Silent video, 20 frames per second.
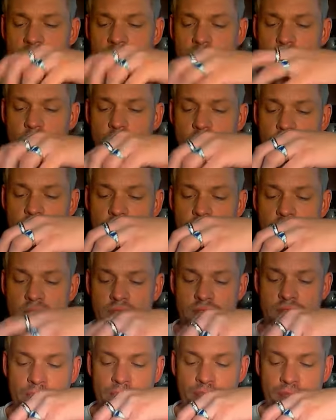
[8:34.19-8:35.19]
their old
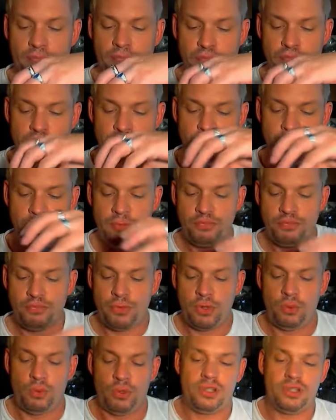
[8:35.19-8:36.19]
system,
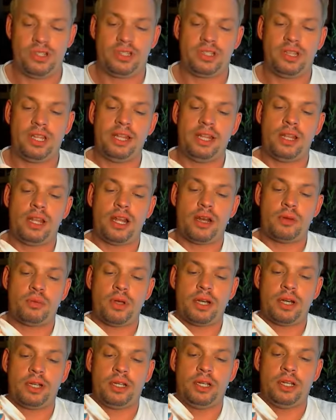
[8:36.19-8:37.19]
which just let a lot of
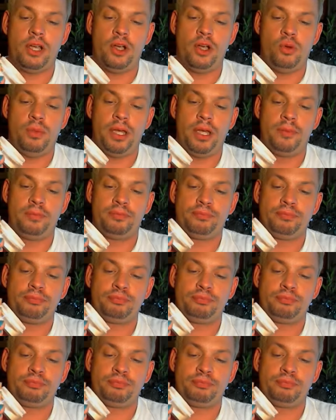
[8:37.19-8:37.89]
product go, but